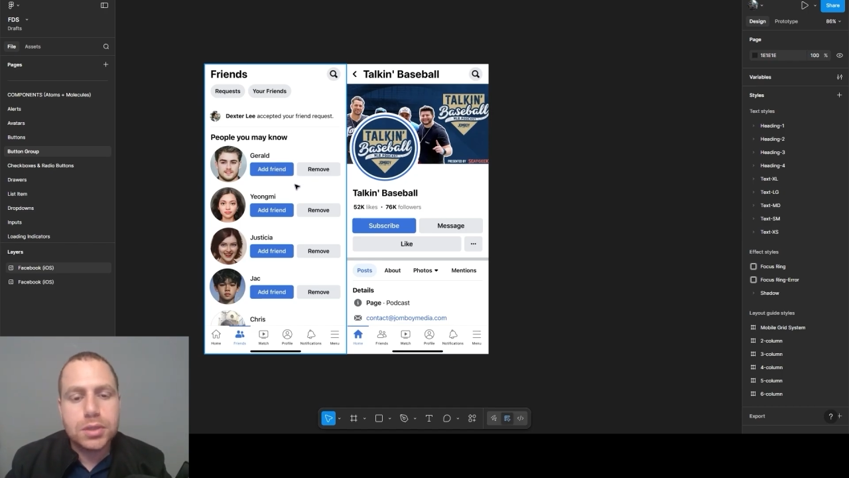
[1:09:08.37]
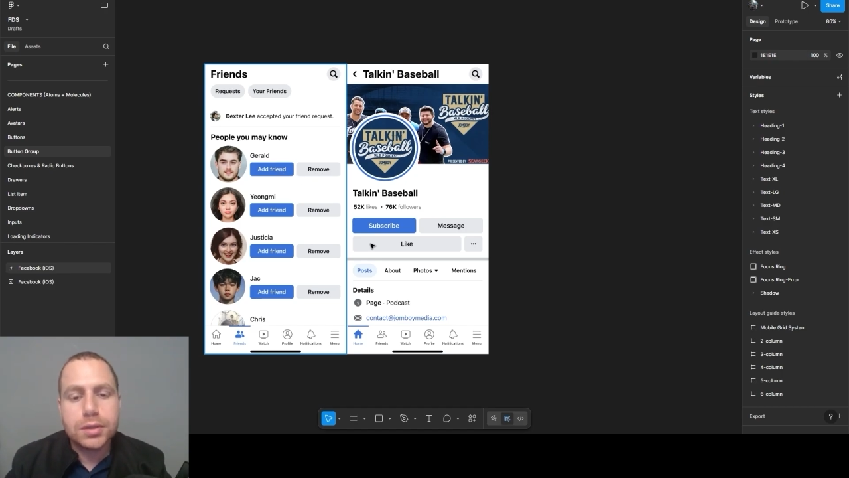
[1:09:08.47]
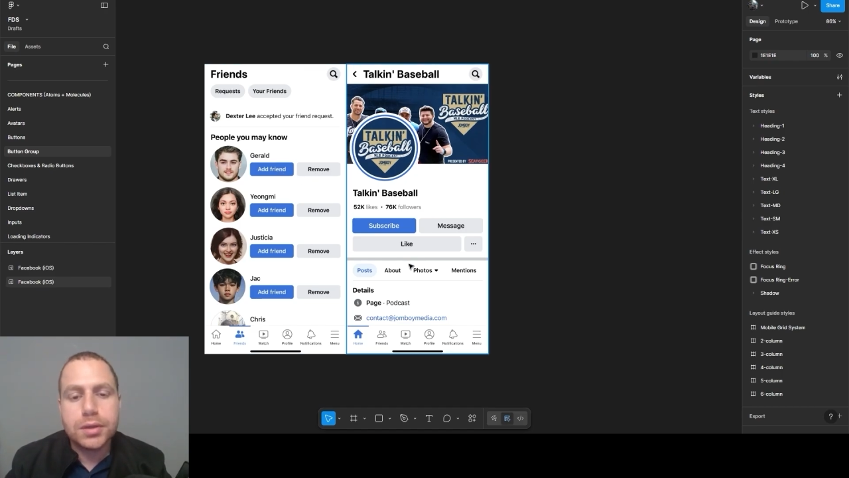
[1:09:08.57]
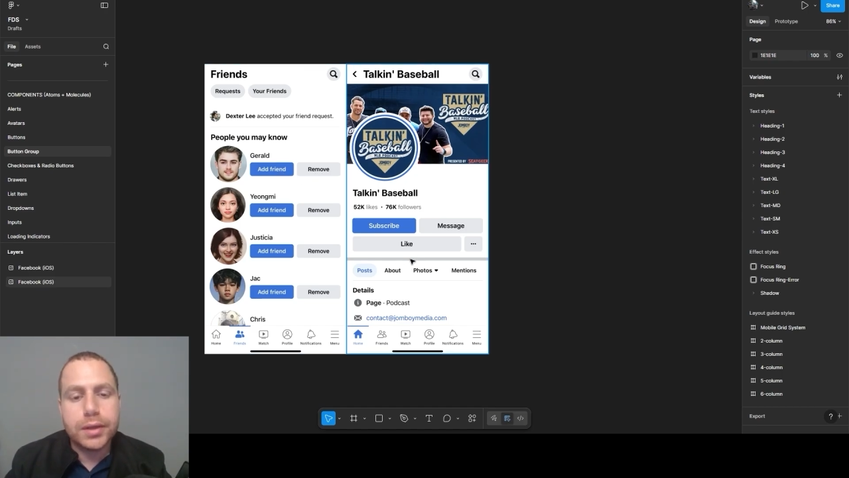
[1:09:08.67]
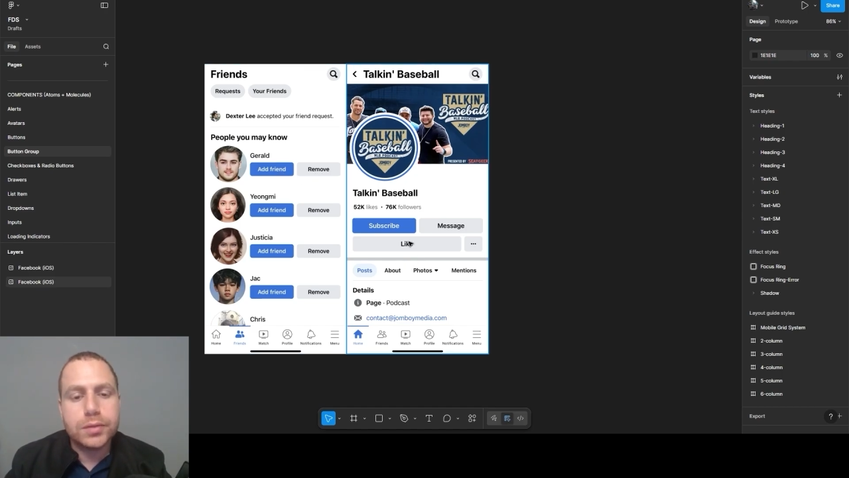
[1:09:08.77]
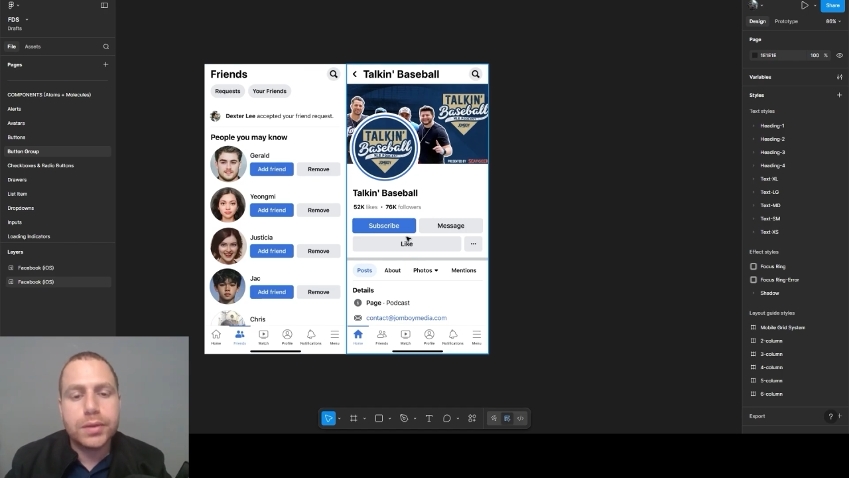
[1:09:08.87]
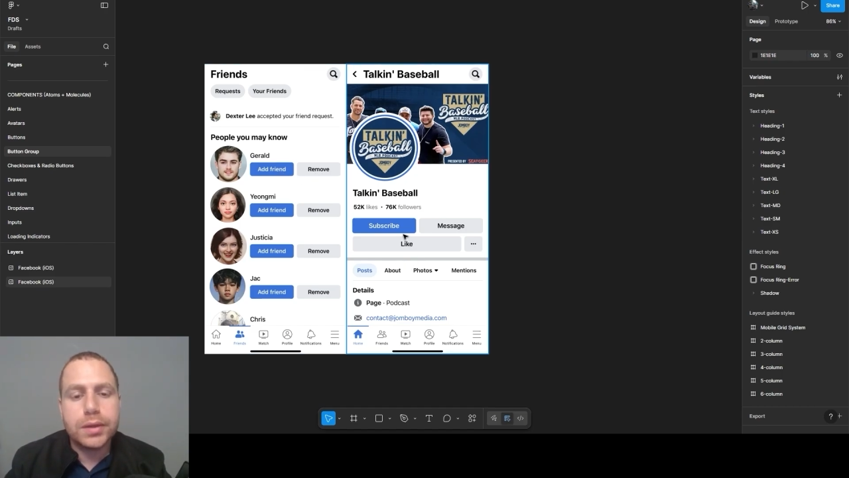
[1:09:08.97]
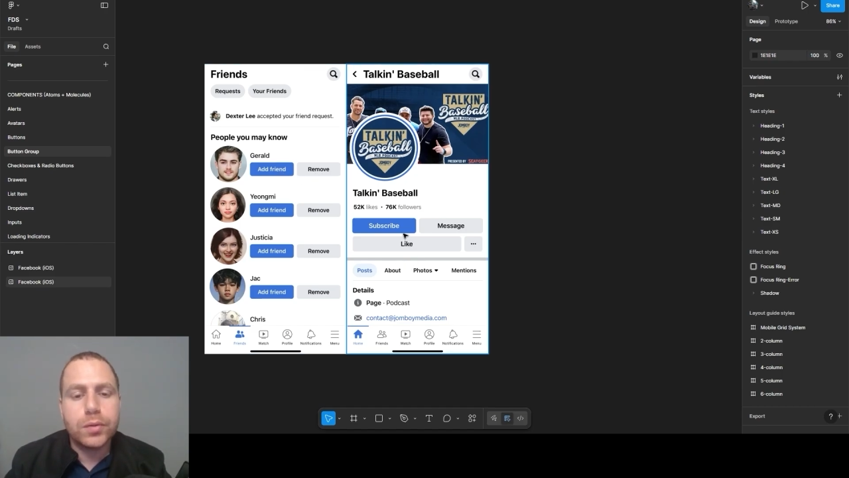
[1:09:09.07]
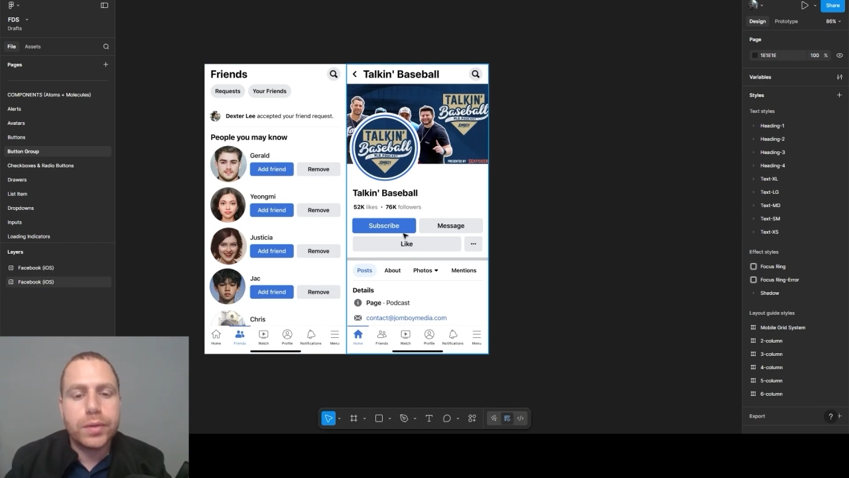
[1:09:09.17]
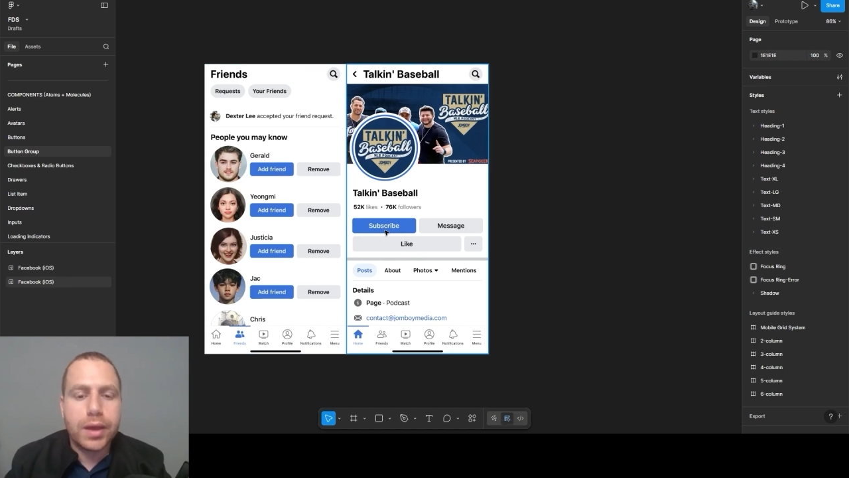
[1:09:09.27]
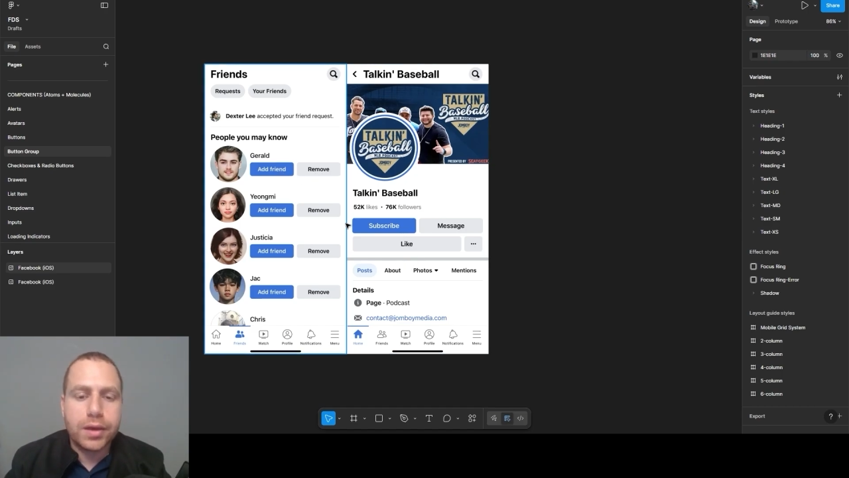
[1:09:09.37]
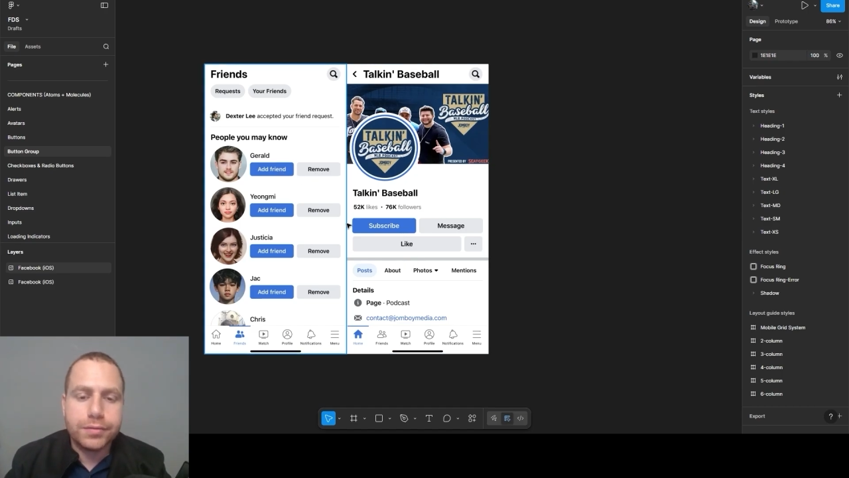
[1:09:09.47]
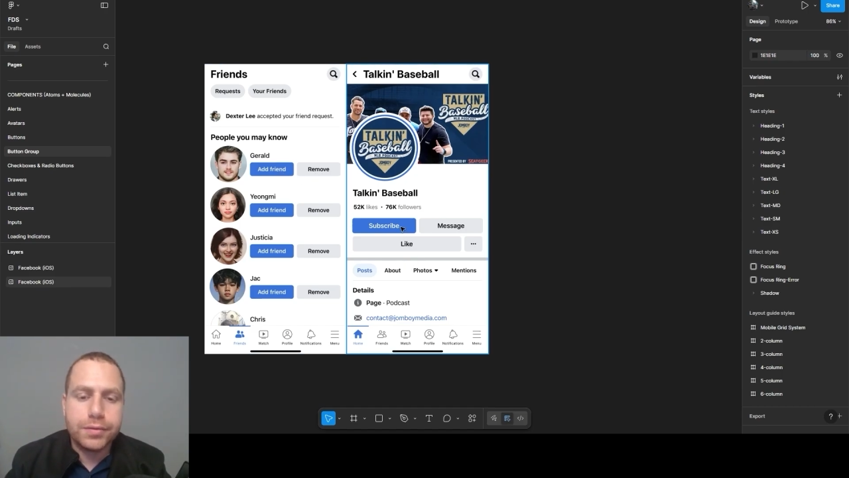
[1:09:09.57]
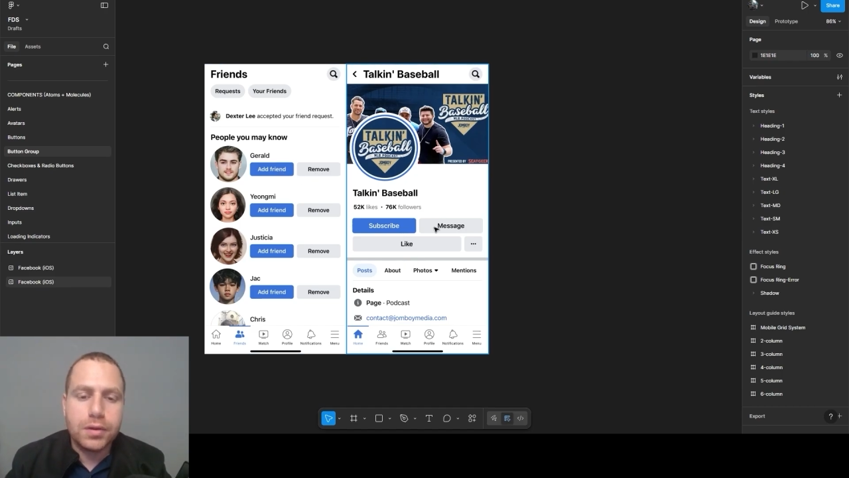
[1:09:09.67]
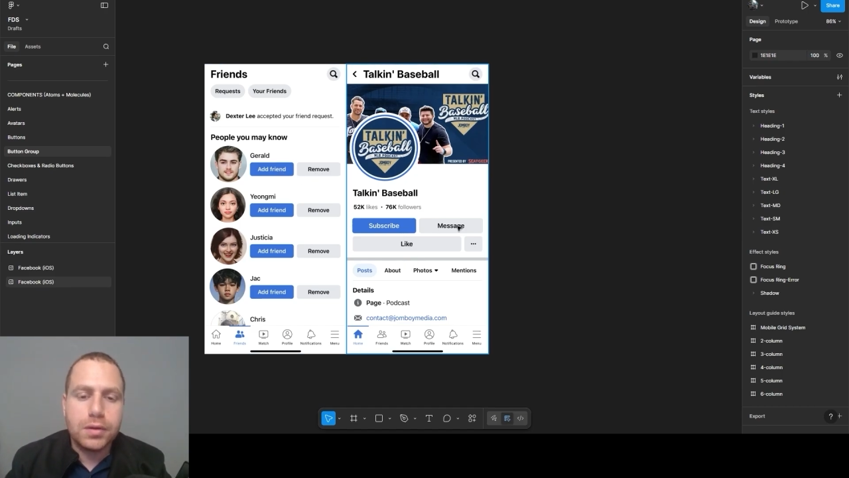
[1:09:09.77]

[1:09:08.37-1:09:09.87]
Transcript: other, and here we have